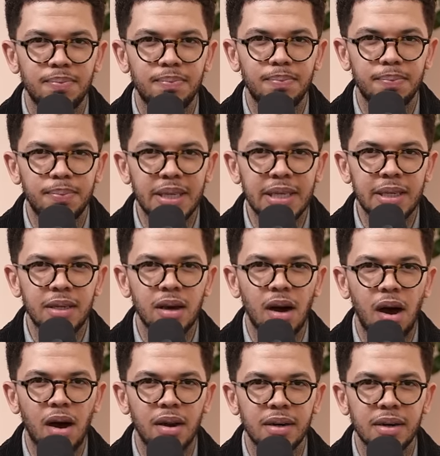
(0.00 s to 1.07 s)
be
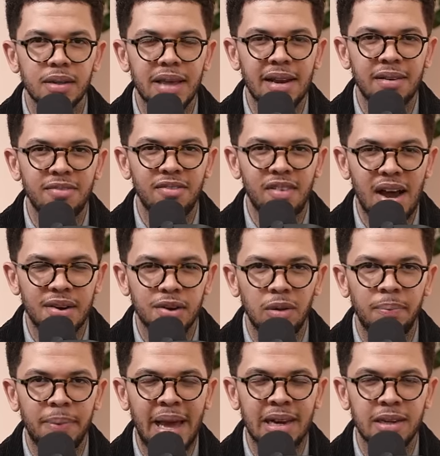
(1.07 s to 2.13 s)
on that final
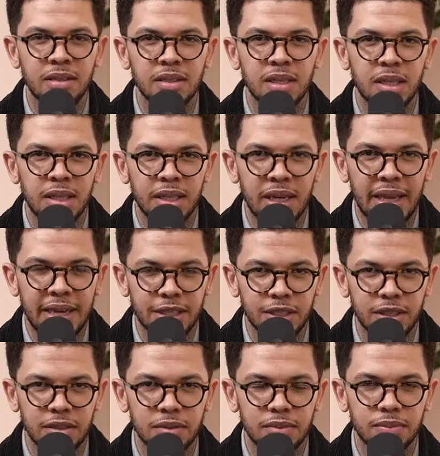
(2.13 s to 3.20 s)
ballot in the
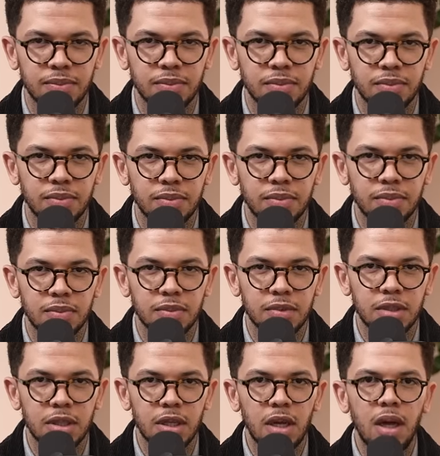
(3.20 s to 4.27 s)
election?
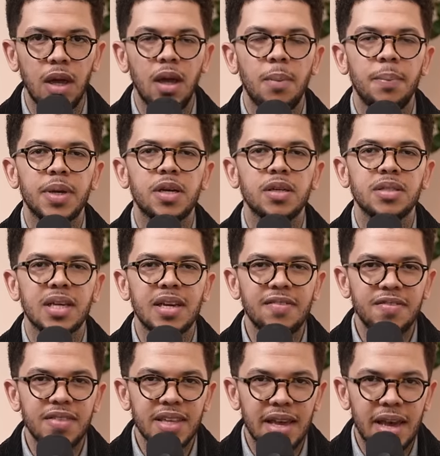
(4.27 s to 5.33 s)
Because if
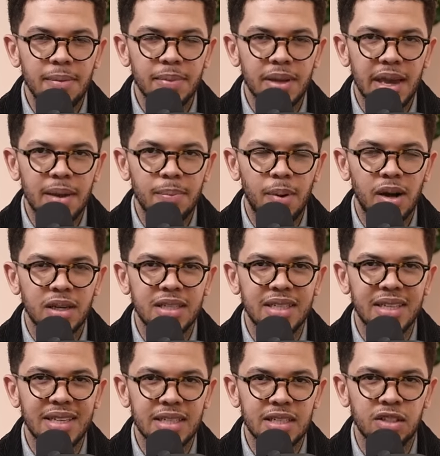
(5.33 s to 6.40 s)
the MK party
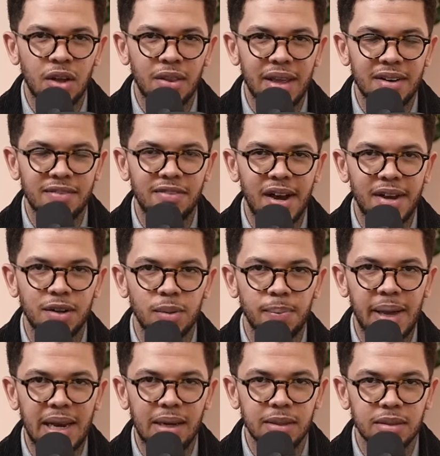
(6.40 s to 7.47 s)
is on that final
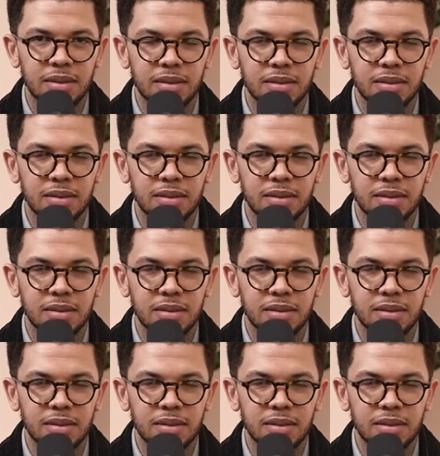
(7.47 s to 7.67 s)
ballot,